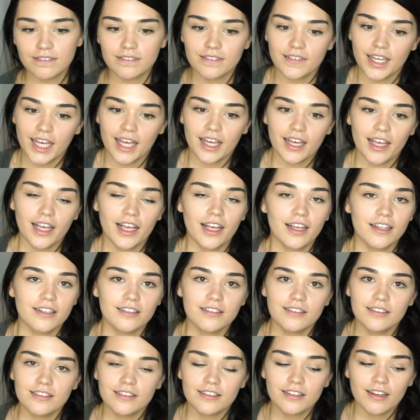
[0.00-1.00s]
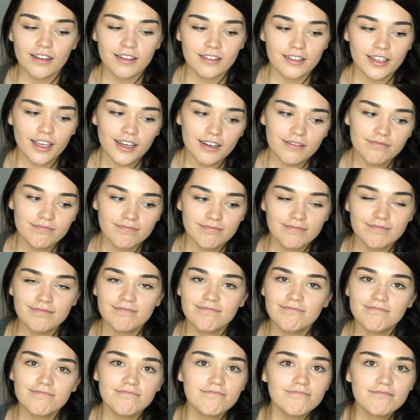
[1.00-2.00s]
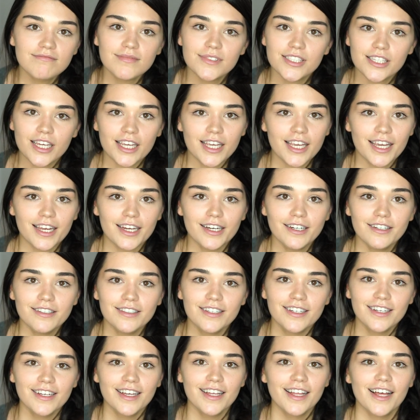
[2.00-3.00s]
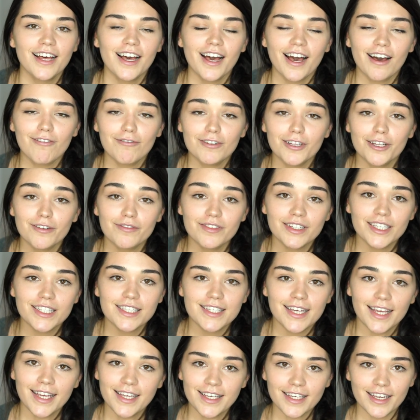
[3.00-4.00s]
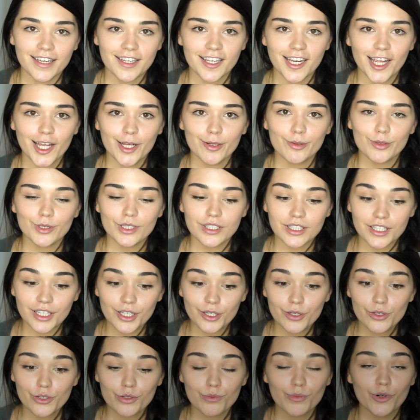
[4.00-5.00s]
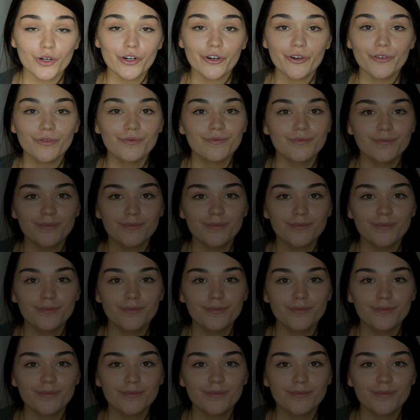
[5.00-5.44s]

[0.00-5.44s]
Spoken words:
and yeah, take care, have a lovely day, and I will see you tomorrow.